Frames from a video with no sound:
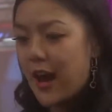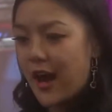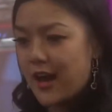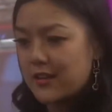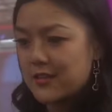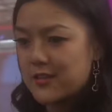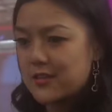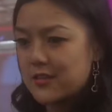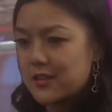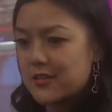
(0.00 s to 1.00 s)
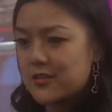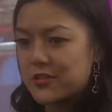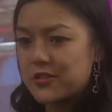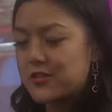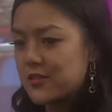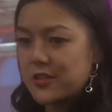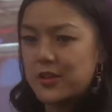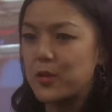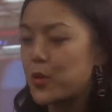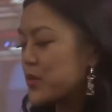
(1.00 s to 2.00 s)
And it's just,
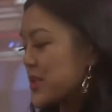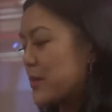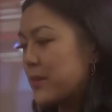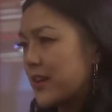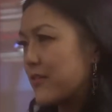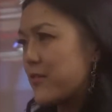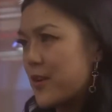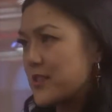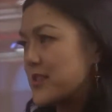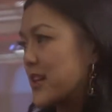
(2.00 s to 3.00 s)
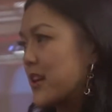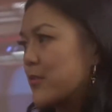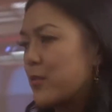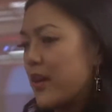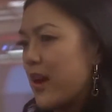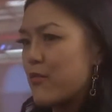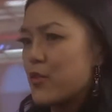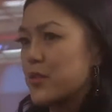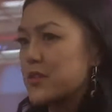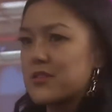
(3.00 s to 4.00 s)
causing up a frenzy where
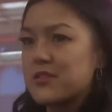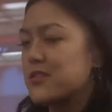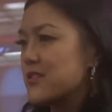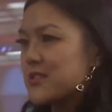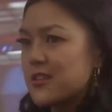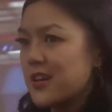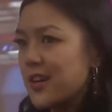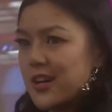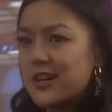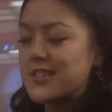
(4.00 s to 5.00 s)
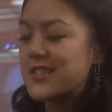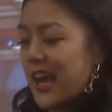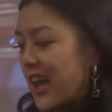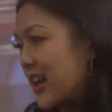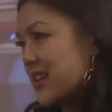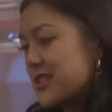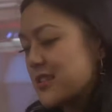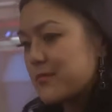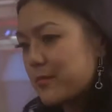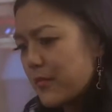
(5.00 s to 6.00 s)
everyone's just scared.
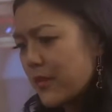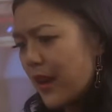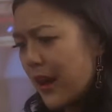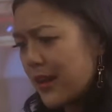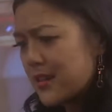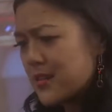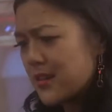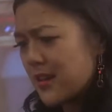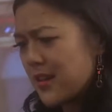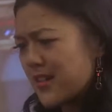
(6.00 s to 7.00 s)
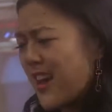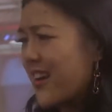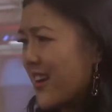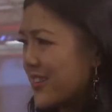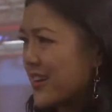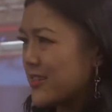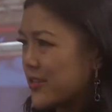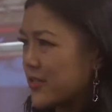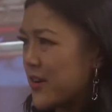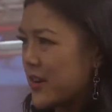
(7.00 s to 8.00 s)
And I think it's
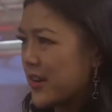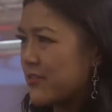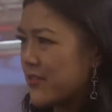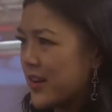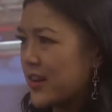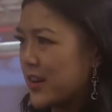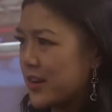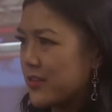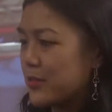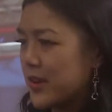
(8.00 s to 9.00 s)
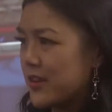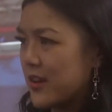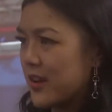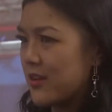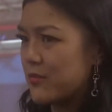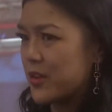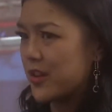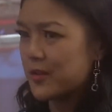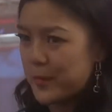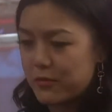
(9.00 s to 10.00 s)
just very unfairly the way that
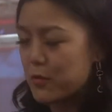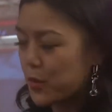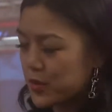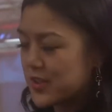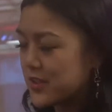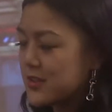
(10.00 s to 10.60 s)
everything's being reported.